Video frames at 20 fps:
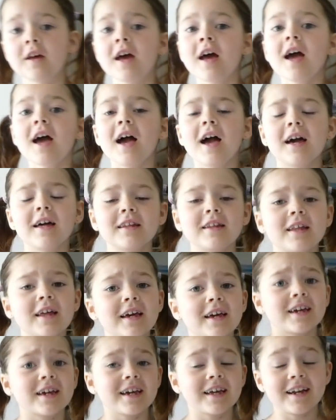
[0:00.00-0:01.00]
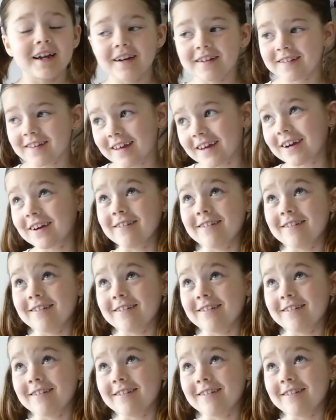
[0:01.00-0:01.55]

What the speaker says: And like, and I was like,